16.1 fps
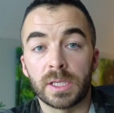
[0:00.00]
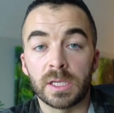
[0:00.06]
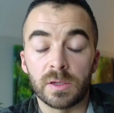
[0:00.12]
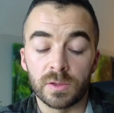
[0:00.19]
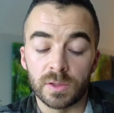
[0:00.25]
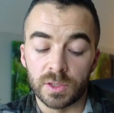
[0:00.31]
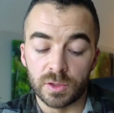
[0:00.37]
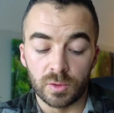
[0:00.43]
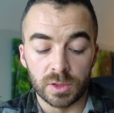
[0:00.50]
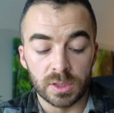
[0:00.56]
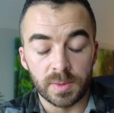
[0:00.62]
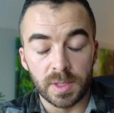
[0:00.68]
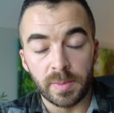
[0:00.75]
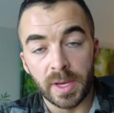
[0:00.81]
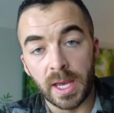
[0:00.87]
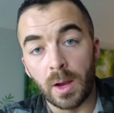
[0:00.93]
you're just going to
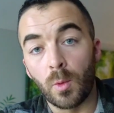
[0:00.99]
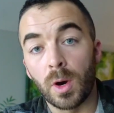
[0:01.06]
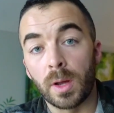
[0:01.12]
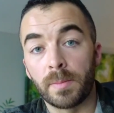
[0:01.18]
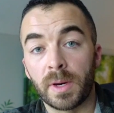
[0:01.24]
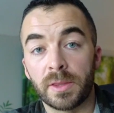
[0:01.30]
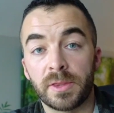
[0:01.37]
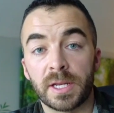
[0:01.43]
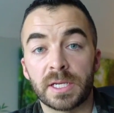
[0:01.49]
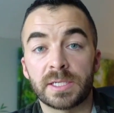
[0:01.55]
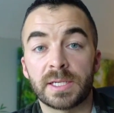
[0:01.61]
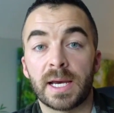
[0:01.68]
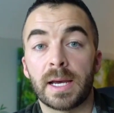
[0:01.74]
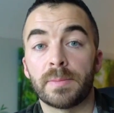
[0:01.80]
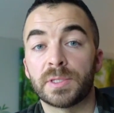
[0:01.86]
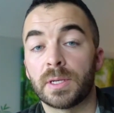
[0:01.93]
be paying 1 month at a
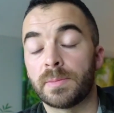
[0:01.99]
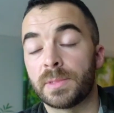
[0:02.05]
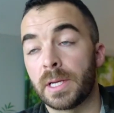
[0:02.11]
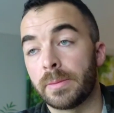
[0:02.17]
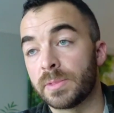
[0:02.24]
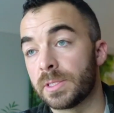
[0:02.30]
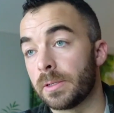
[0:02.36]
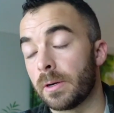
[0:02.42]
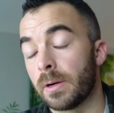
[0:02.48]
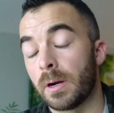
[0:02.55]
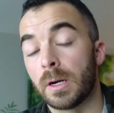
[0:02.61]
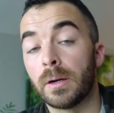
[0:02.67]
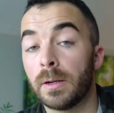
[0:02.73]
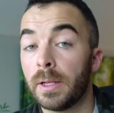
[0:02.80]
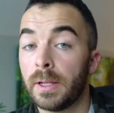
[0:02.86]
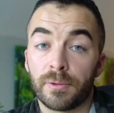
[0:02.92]
time. Sometimes there
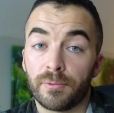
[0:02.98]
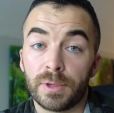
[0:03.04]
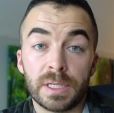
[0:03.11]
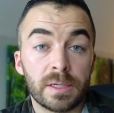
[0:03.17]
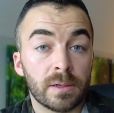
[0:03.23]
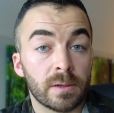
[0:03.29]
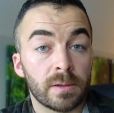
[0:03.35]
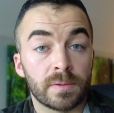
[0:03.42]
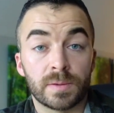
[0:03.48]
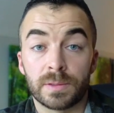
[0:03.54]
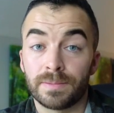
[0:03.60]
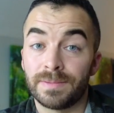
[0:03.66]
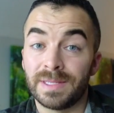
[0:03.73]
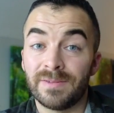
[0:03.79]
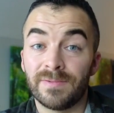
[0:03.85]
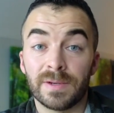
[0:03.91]
are 3 or
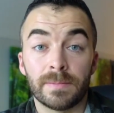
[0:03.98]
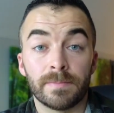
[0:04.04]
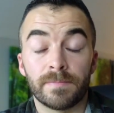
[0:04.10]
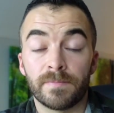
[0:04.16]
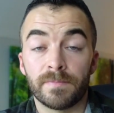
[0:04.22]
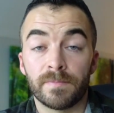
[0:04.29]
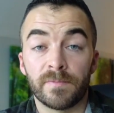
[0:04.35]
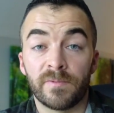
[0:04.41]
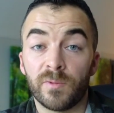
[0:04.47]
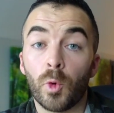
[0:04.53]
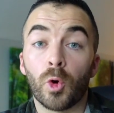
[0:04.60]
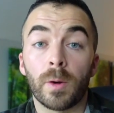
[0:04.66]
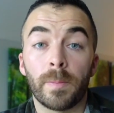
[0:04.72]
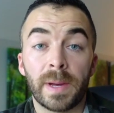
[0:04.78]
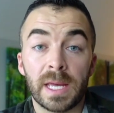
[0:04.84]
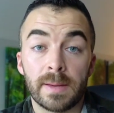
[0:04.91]
even
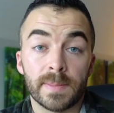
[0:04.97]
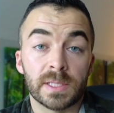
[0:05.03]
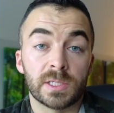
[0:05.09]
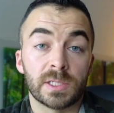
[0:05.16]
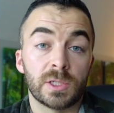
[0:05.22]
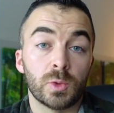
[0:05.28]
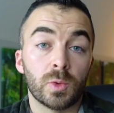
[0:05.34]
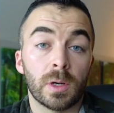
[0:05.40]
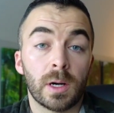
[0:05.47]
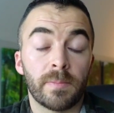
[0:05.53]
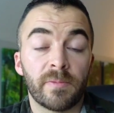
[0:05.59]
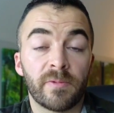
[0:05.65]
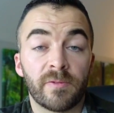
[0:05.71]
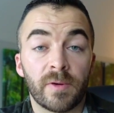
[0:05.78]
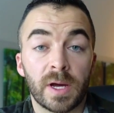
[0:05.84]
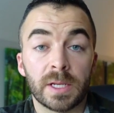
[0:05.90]
4 payments due
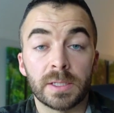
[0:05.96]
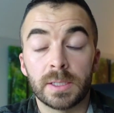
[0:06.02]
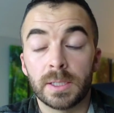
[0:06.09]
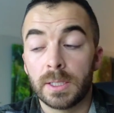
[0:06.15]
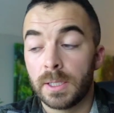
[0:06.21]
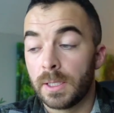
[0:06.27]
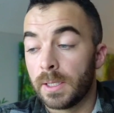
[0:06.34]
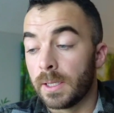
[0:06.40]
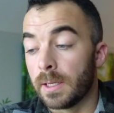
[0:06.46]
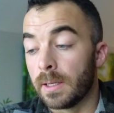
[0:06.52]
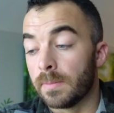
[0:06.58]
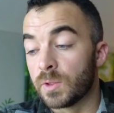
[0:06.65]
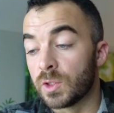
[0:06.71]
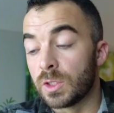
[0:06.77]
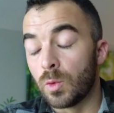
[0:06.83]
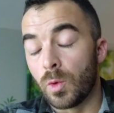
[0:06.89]
up front.
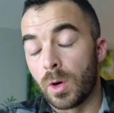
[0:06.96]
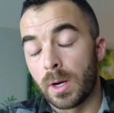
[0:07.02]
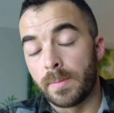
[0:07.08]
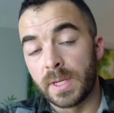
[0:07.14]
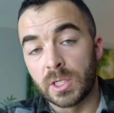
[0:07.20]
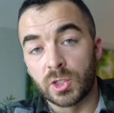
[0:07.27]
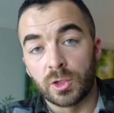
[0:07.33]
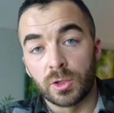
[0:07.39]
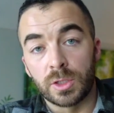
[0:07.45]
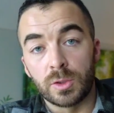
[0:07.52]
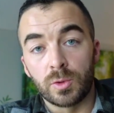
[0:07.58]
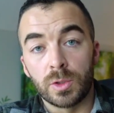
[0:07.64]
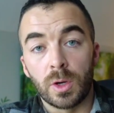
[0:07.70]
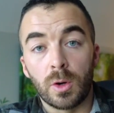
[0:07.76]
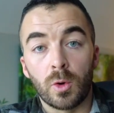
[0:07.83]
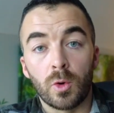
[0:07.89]
So you want to make sure you
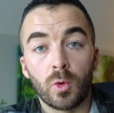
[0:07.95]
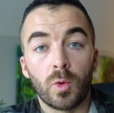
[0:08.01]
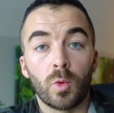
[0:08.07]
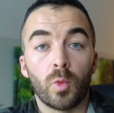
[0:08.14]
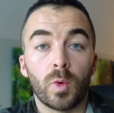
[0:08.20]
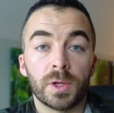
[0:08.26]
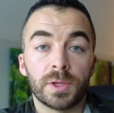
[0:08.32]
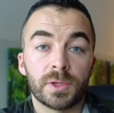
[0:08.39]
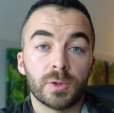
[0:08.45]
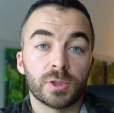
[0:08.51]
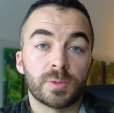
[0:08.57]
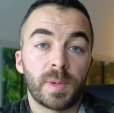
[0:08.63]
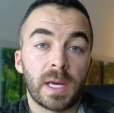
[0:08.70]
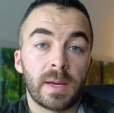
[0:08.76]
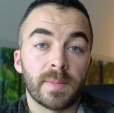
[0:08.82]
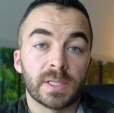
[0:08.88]
know what those
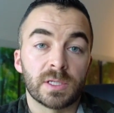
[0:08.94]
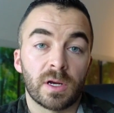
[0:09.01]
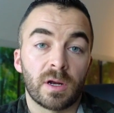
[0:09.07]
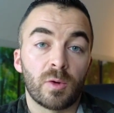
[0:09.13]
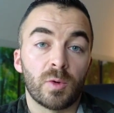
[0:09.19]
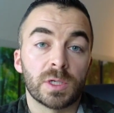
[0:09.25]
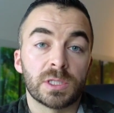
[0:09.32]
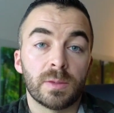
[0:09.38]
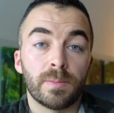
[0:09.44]
payments are going to